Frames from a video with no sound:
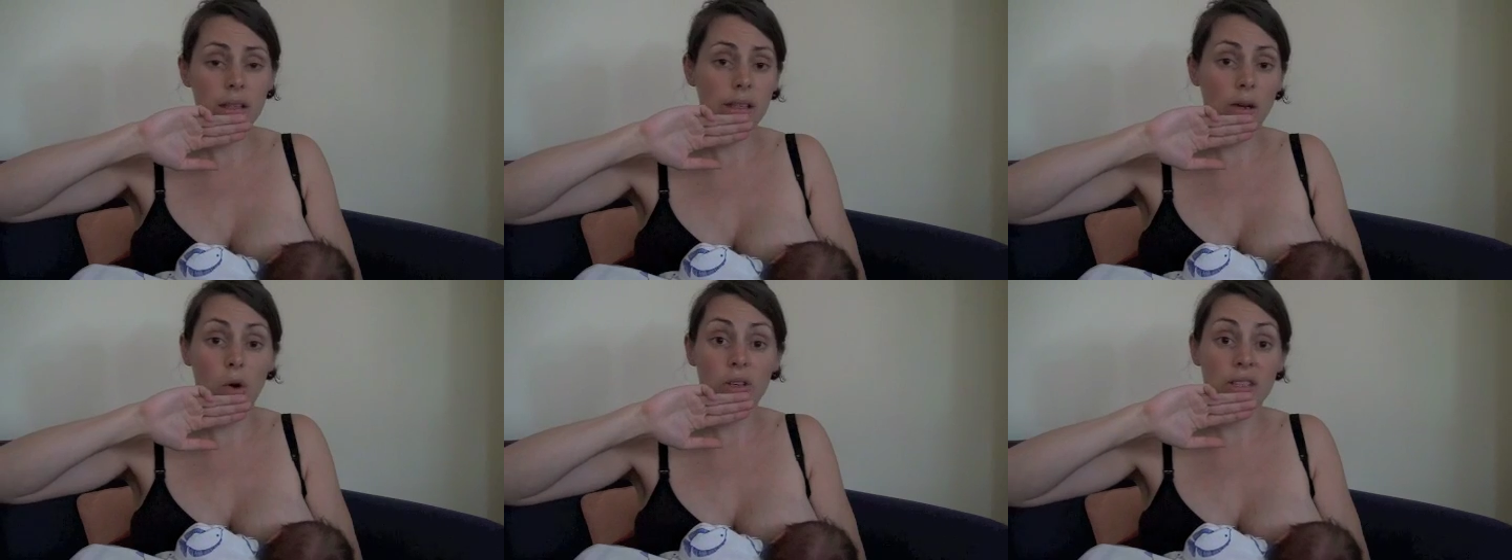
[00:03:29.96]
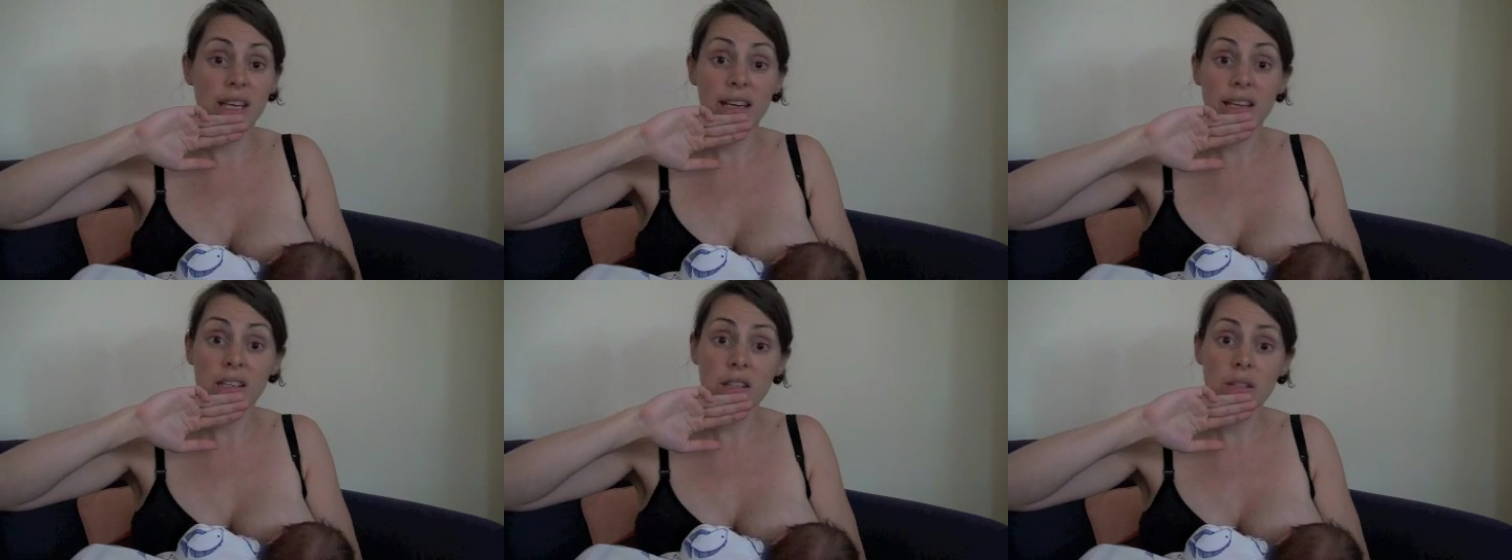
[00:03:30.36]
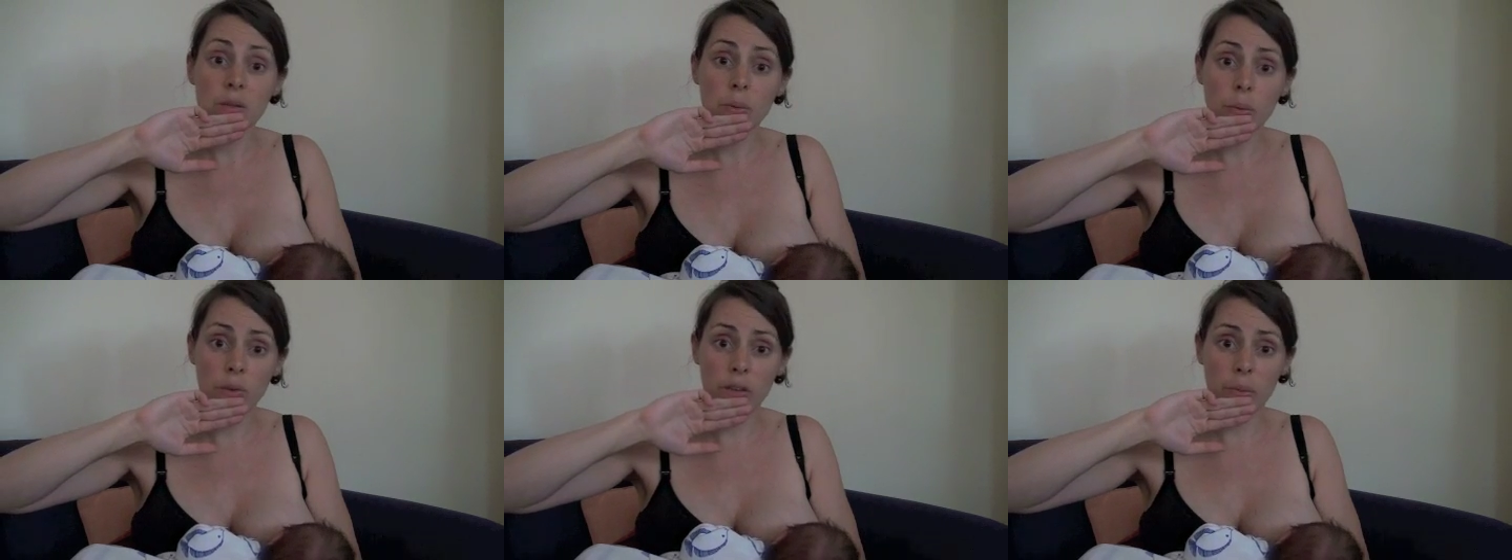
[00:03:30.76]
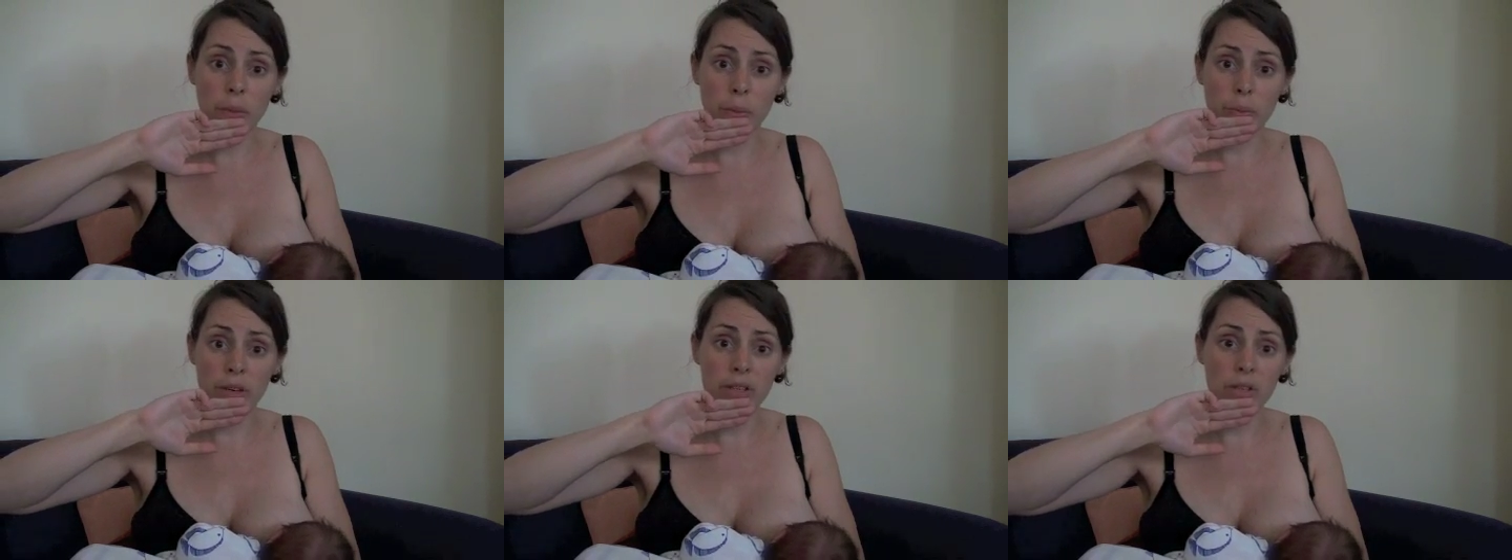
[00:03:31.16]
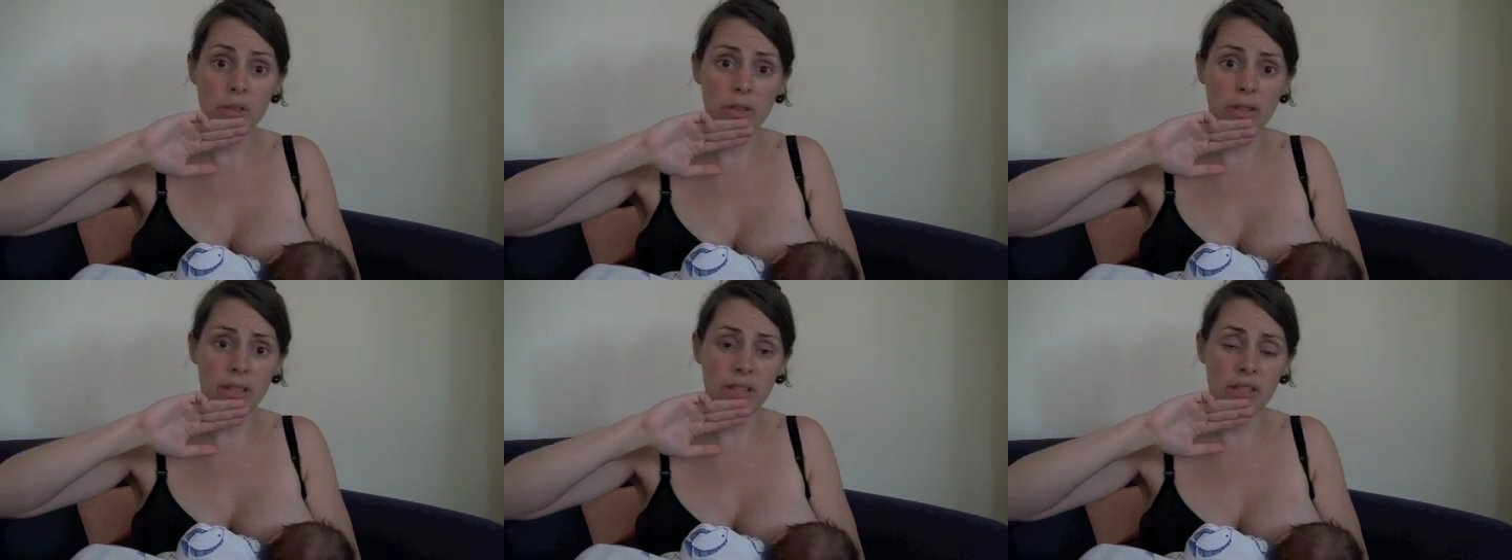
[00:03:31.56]
contact with my breast
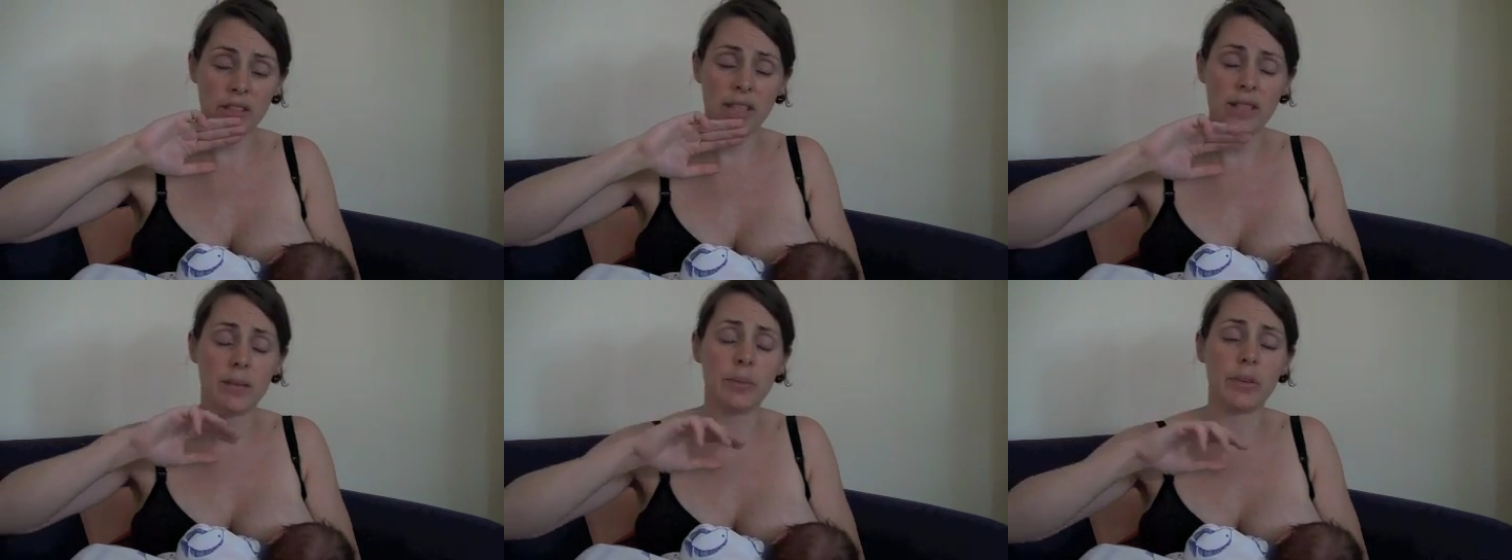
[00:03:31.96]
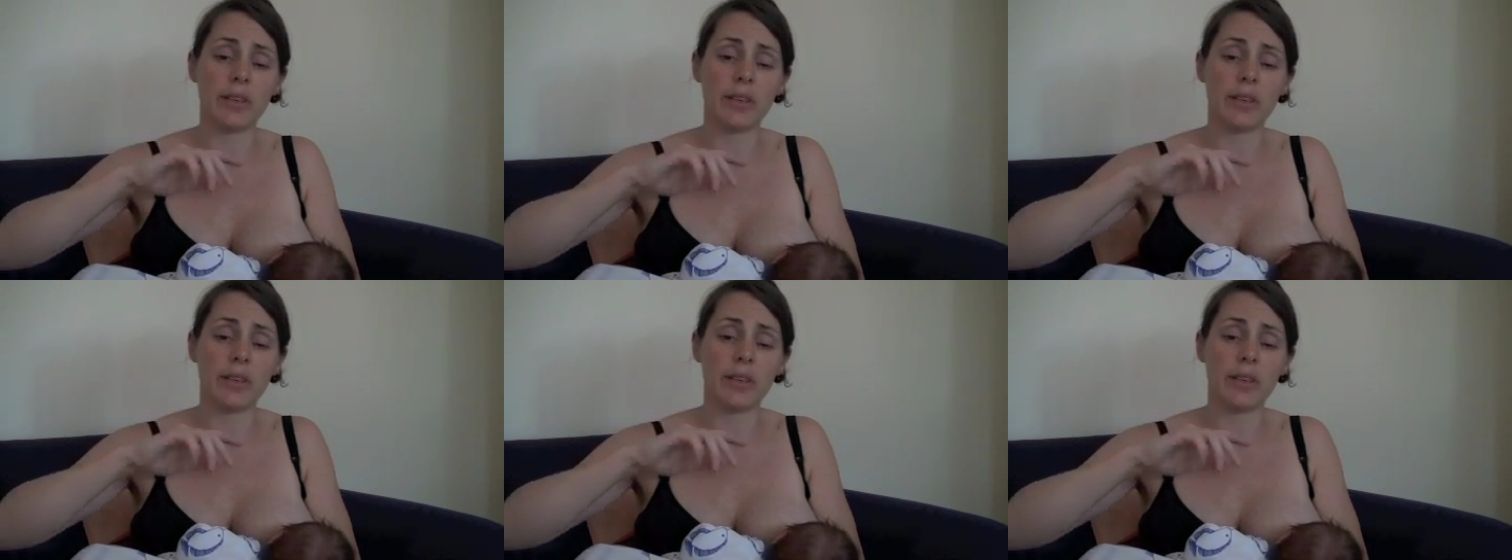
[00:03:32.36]
on his chin,